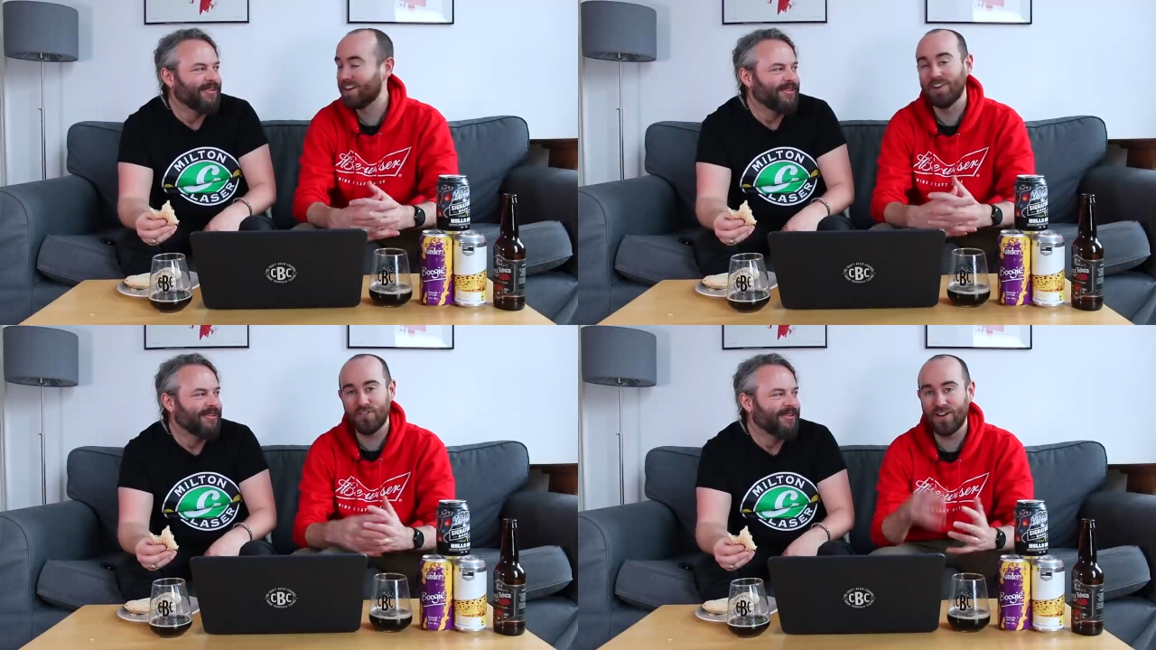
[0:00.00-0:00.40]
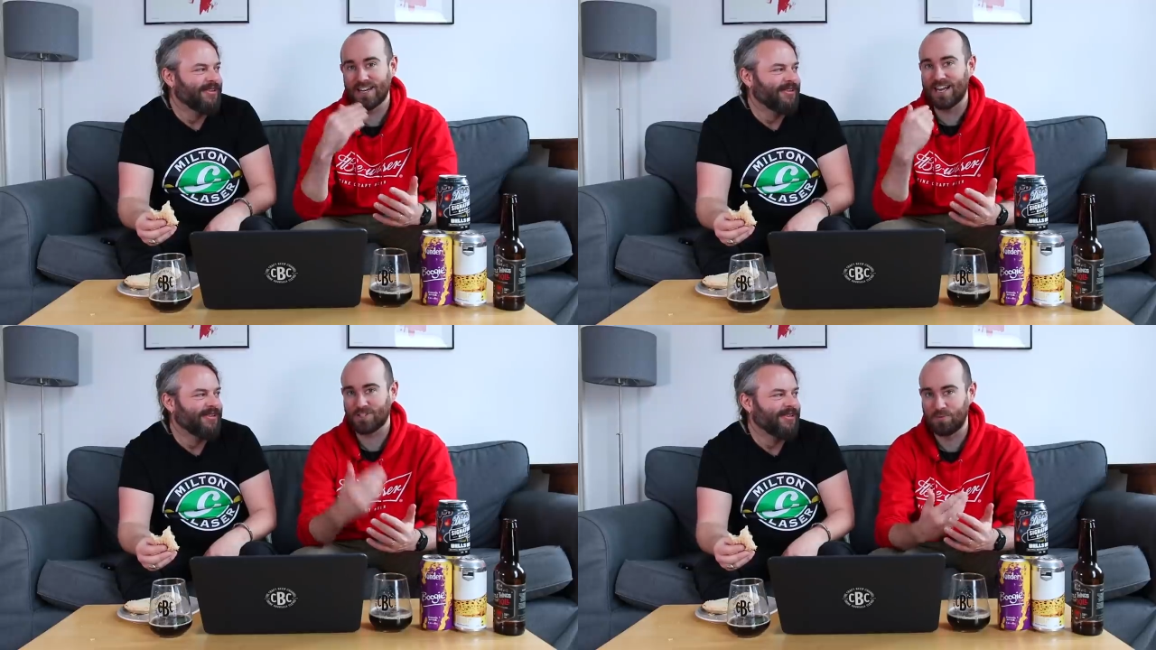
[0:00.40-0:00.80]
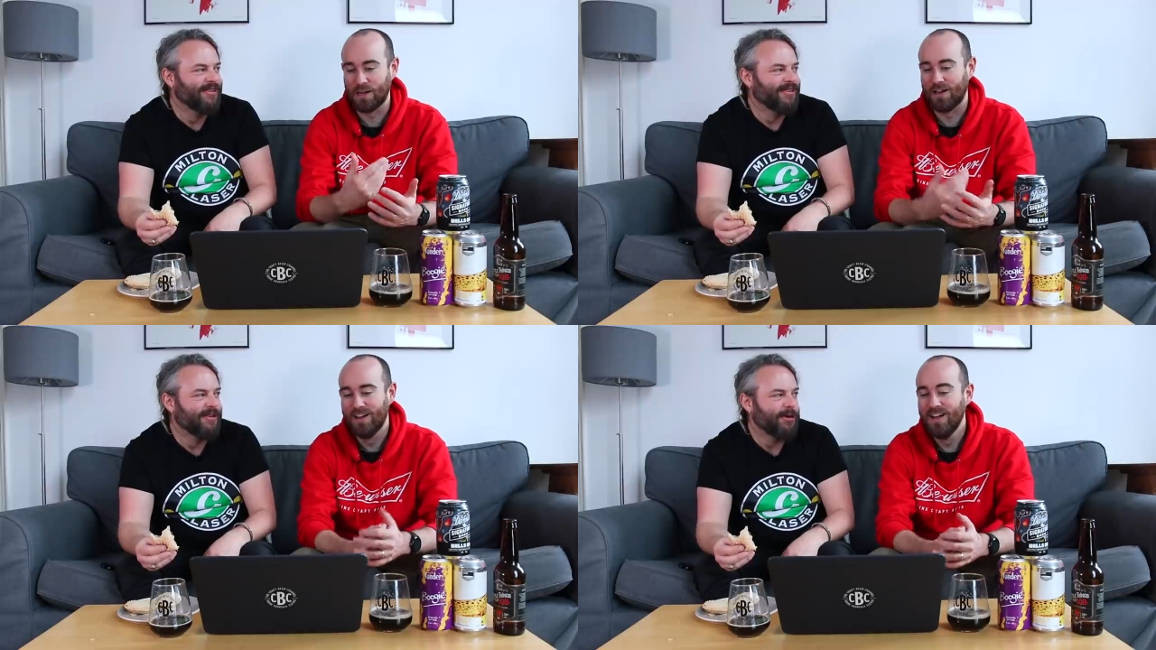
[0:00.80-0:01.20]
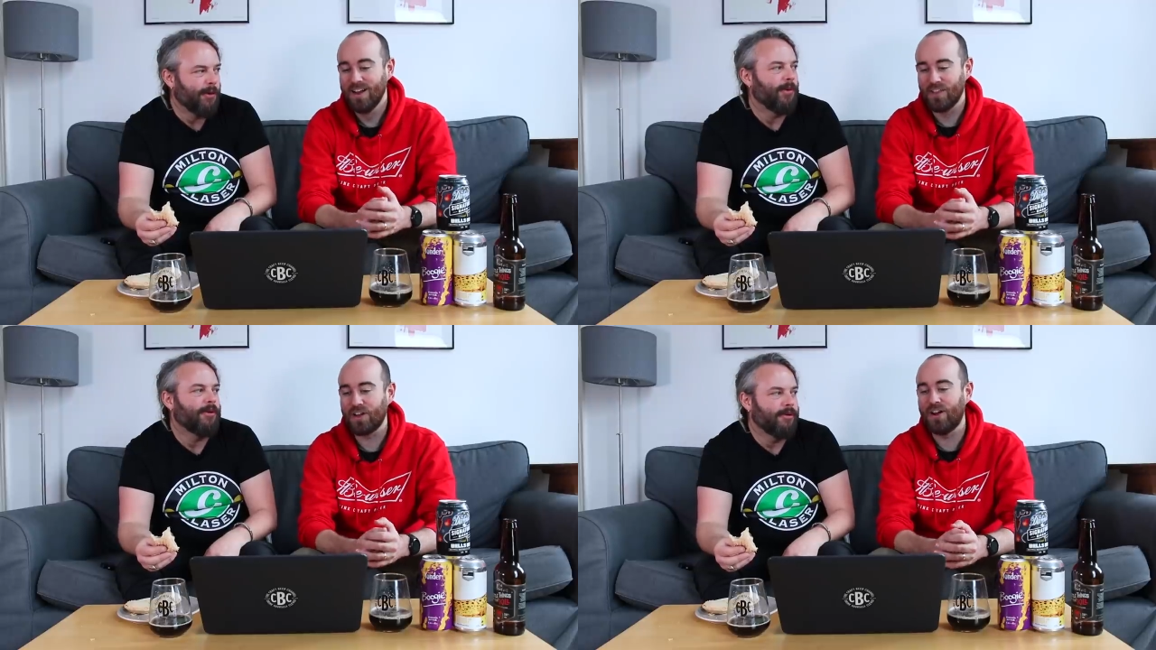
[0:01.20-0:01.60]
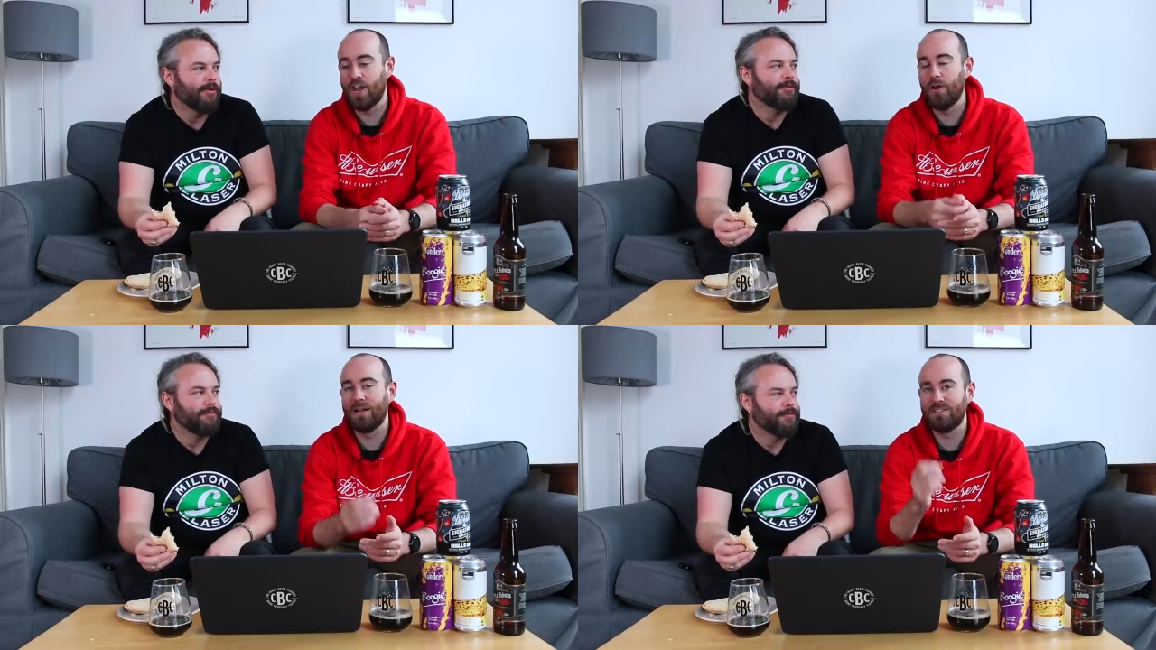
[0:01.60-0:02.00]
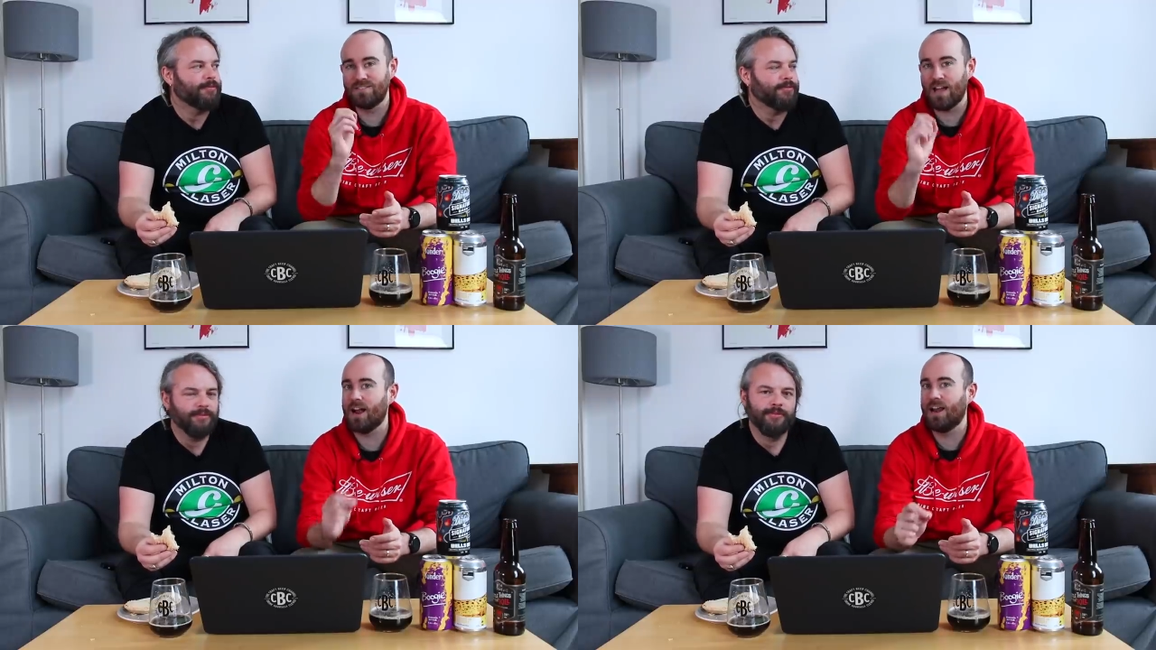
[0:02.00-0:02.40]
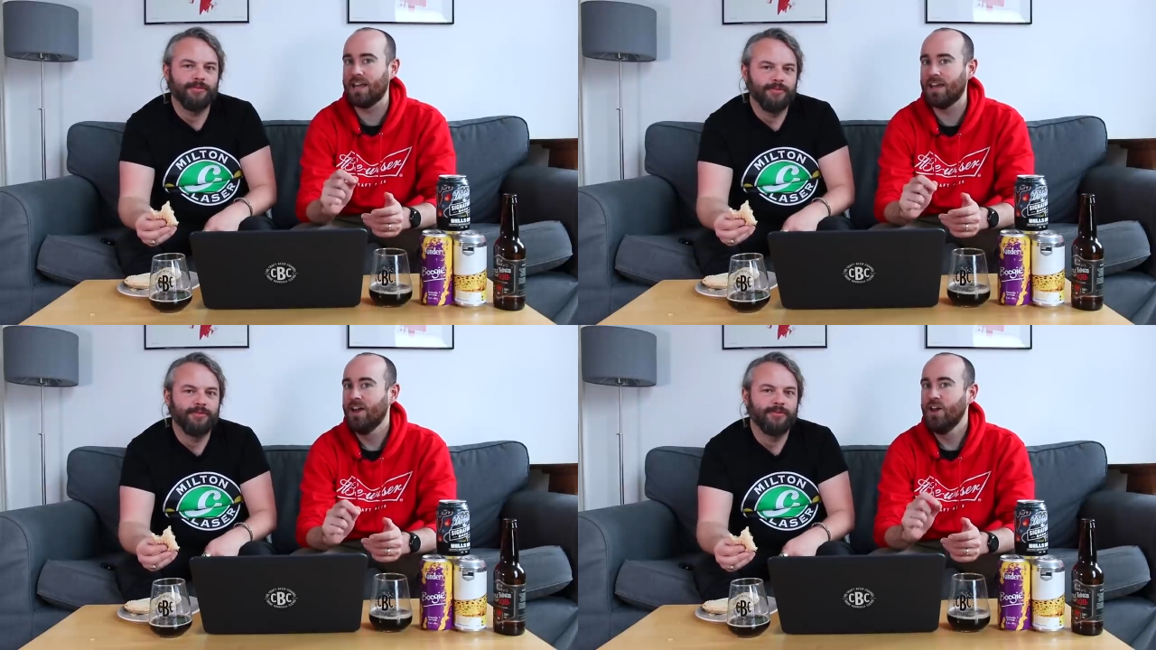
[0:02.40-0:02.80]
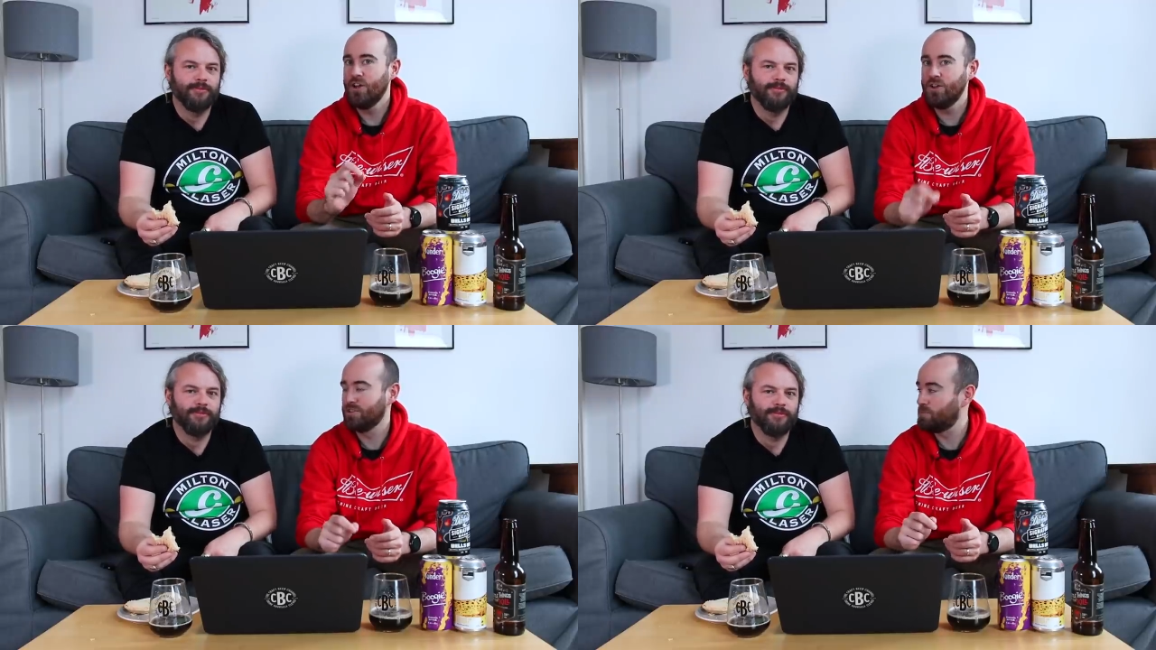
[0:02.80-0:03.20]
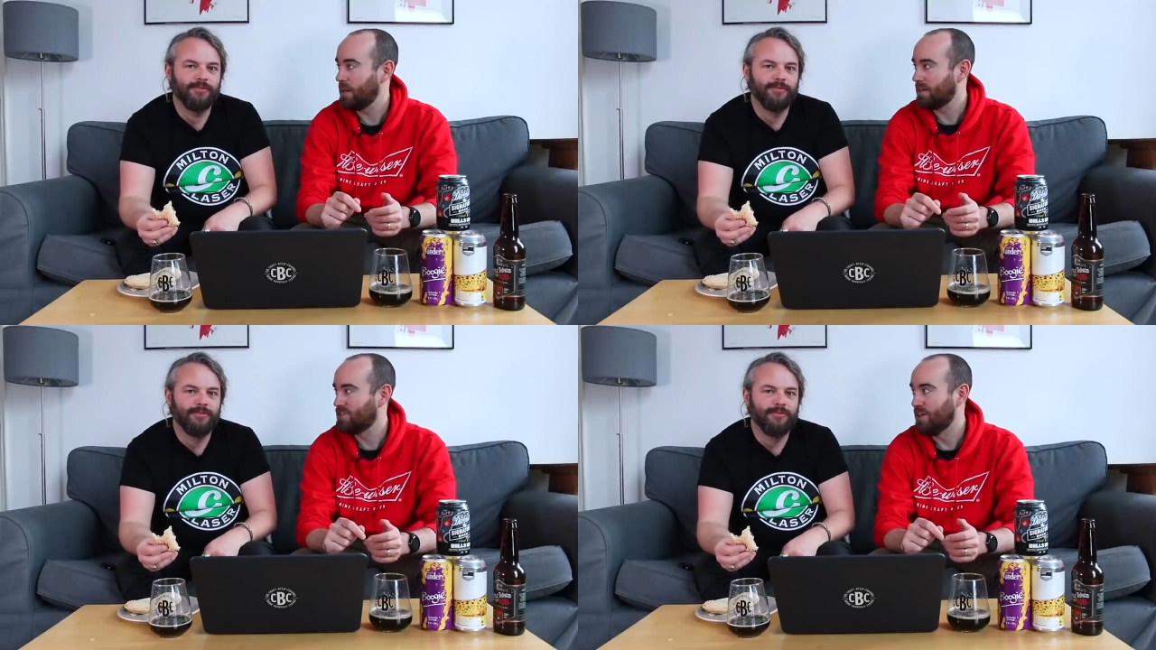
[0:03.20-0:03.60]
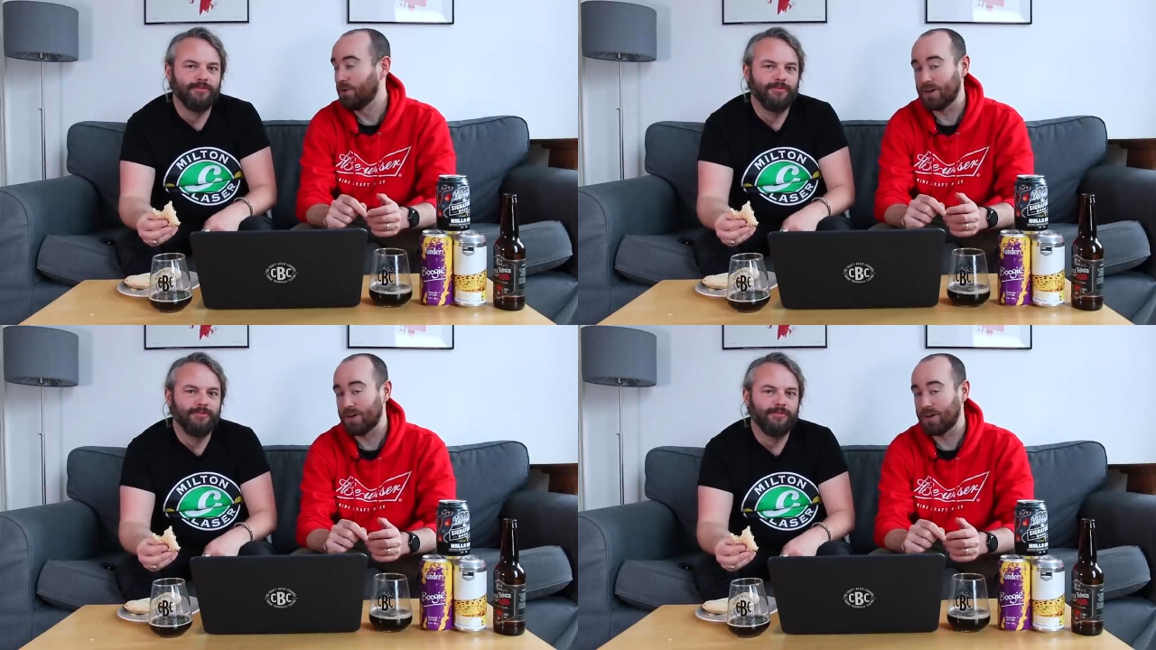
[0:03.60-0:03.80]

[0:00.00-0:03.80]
Speaker 1: I'm going to find an expert. I think I know exactly who to speak to,